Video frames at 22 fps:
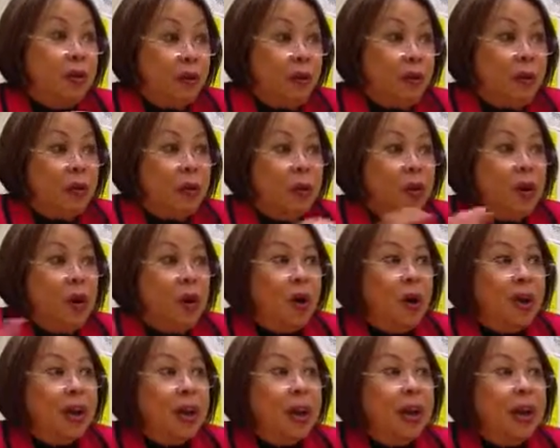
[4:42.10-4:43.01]

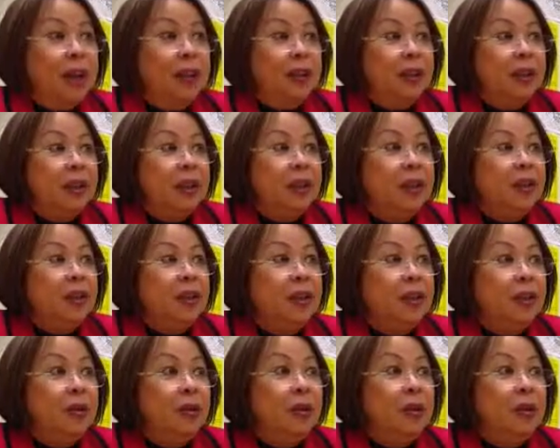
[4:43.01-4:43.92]
organize the
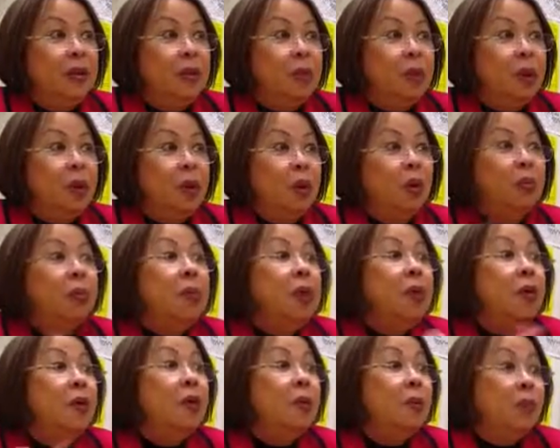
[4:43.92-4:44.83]
boats,
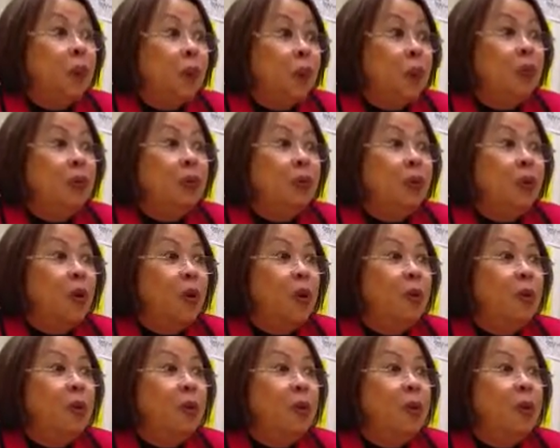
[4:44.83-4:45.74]
build the boats for
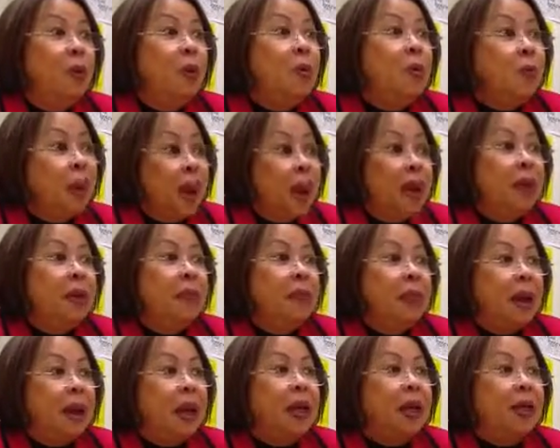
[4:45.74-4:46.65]
people who pay the
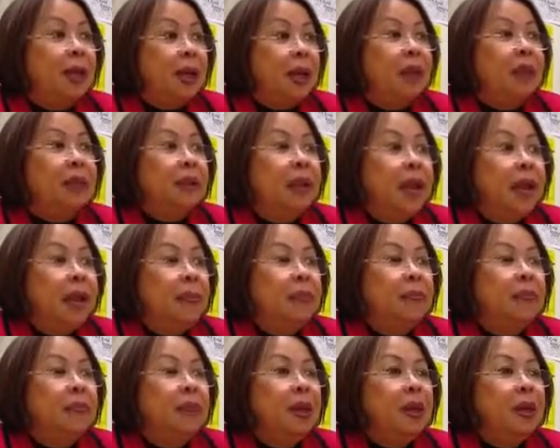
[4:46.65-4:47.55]
money to
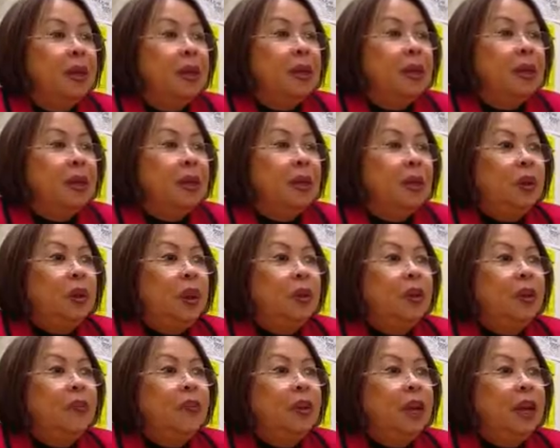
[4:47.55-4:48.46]
escape. So
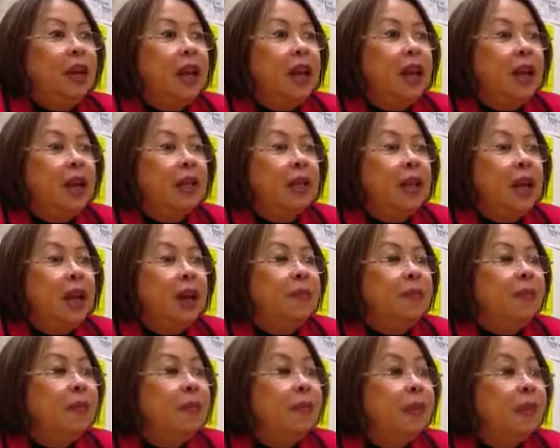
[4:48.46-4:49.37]
some of the kids
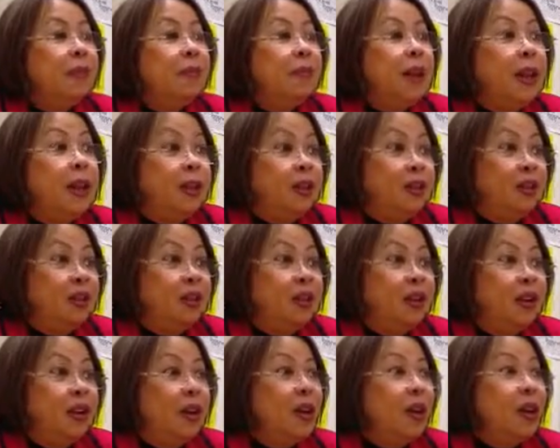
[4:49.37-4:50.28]
came from the village,
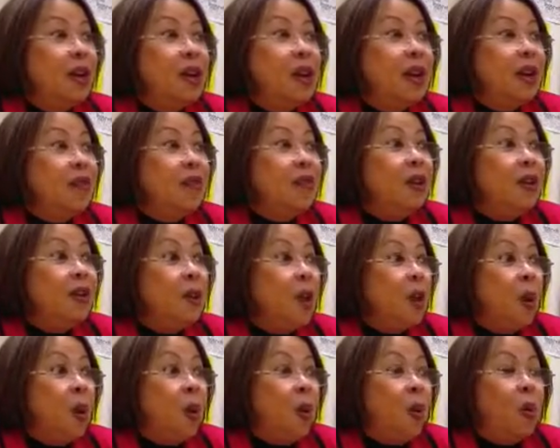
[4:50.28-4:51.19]
didn't even
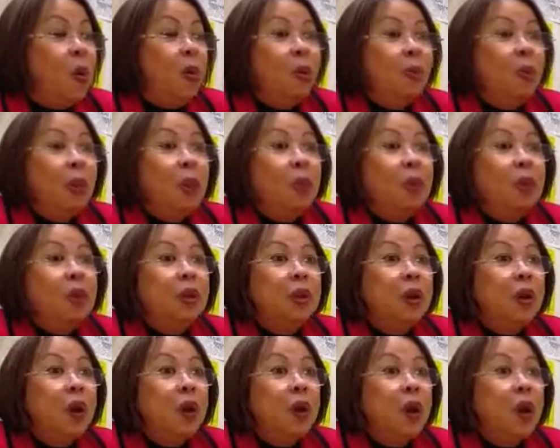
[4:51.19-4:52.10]
know what was
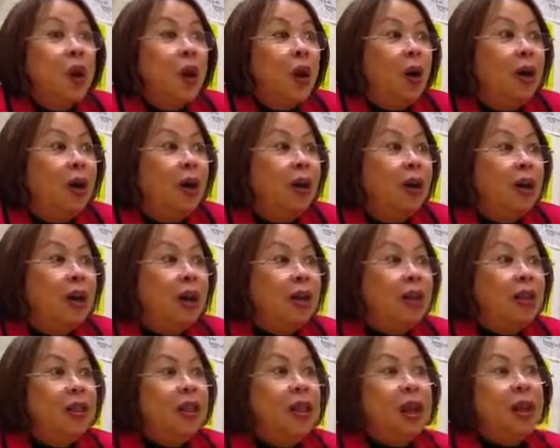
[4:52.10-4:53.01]
going on.
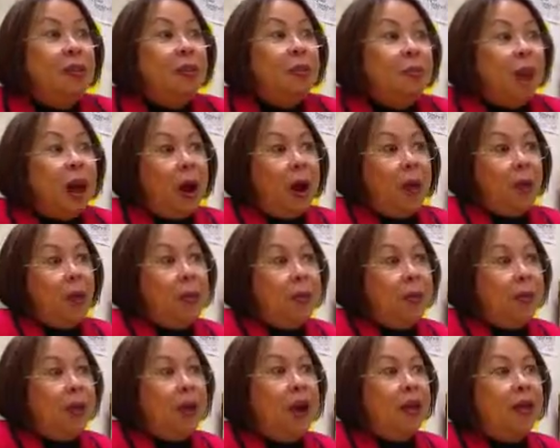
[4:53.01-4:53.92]
They helped
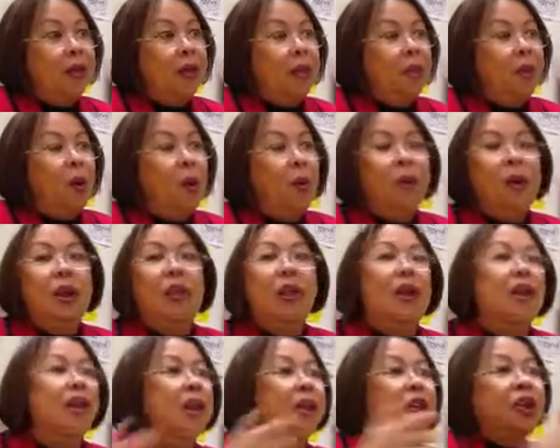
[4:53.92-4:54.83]
repair the boat, and
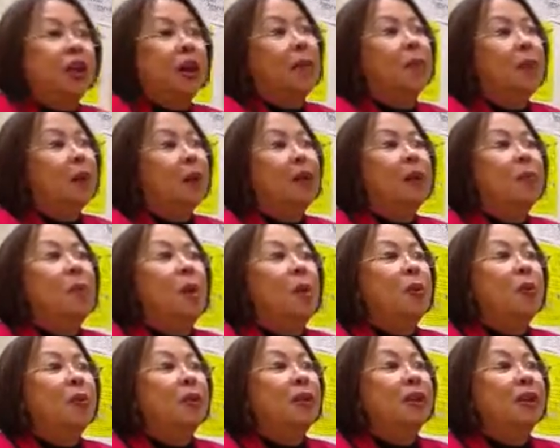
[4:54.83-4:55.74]
then they jumped on the
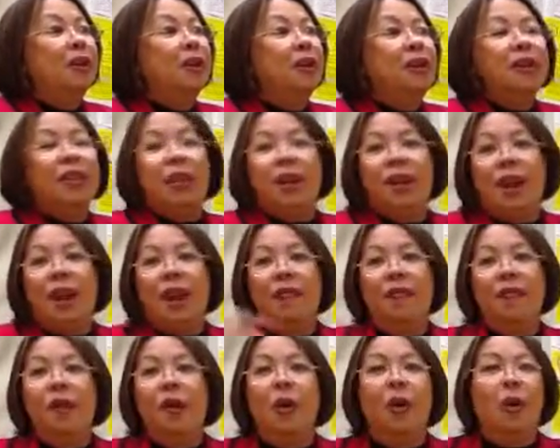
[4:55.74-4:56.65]
boat. They
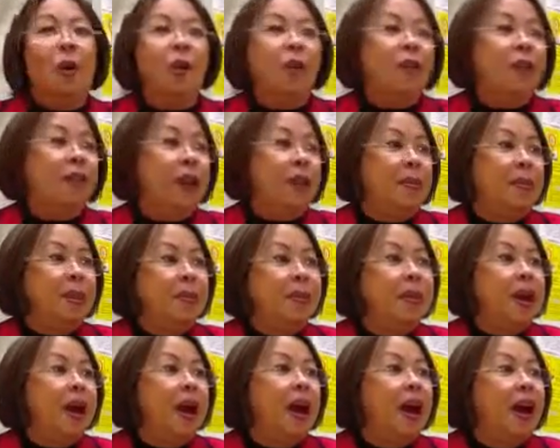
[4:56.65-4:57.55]
left the whole family
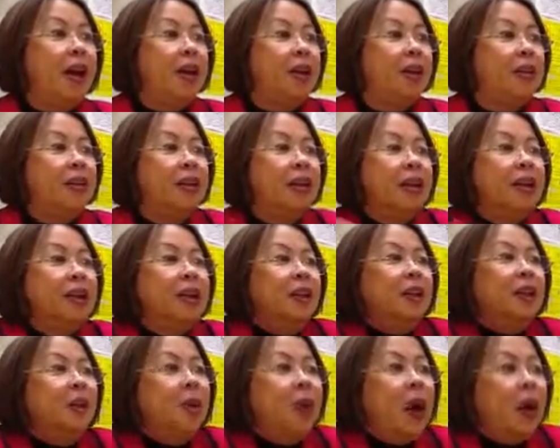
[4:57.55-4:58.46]
behind.
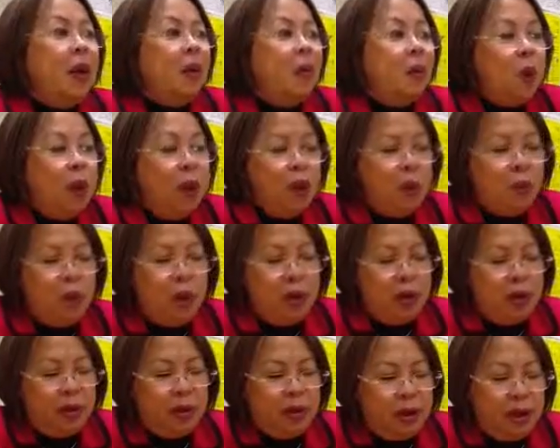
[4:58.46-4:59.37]
So I worked
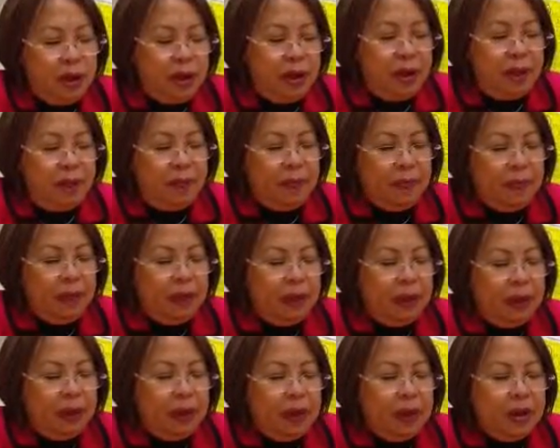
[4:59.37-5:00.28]
with
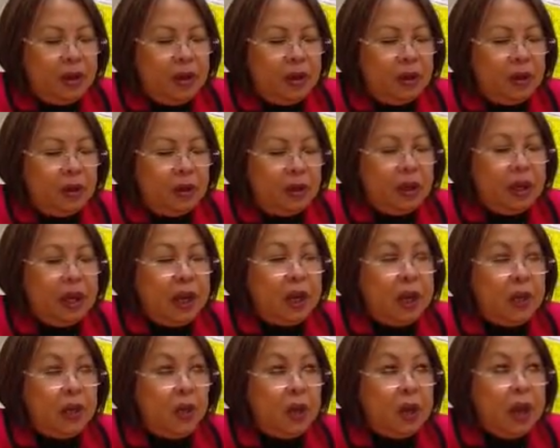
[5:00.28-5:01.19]
those
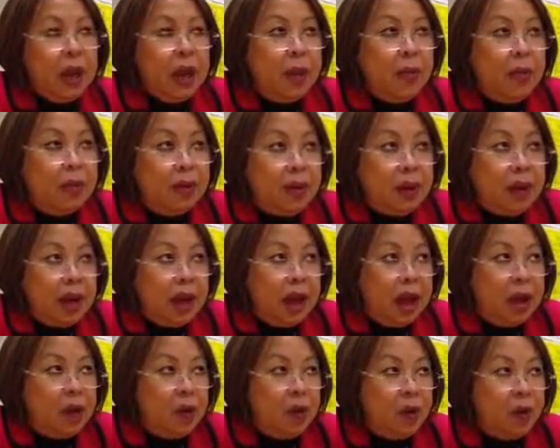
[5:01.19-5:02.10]
kids who came to the
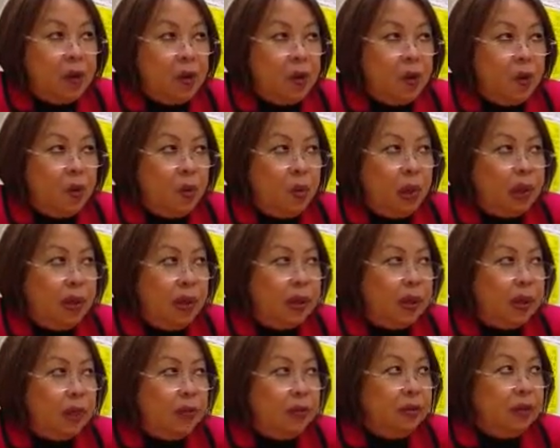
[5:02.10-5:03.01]
camp with no
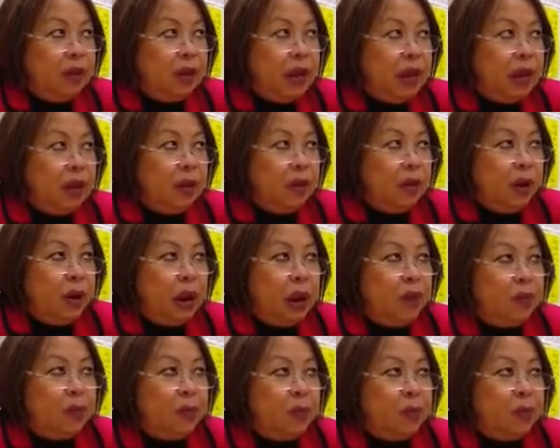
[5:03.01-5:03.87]
relatives, and we have a